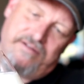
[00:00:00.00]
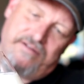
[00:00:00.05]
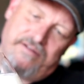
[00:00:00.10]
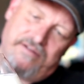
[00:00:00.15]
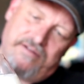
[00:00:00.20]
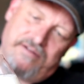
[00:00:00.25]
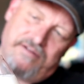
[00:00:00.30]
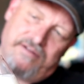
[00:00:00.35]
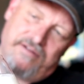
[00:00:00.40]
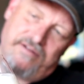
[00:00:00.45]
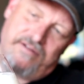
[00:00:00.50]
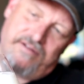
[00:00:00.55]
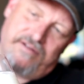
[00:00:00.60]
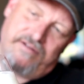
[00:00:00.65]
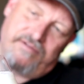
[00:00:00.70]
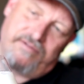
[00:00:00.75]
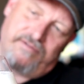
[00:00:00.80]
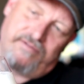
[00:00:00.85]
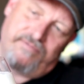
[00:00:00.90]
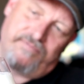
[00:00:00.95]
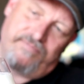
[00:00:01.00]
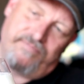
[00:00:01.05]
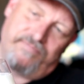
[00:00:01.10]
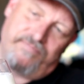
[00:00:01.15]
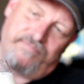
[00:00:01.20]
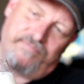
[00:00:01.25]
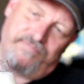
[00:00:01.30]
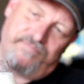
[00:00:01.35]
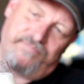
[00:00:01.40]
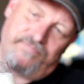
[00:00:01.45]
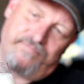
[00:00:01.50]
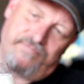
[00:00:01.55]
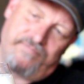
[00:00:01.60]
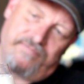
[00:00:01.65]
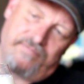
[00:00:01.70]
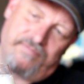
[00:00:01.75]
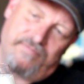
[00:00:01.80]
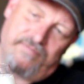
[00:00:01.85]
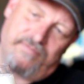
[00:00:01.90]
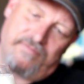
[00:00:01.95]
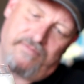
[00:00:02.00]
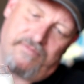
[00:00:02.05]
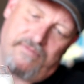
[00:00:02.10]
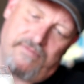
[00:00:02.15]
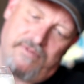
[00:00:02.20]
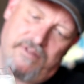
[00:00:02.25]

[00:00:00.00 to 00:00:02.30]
Nobody speaks.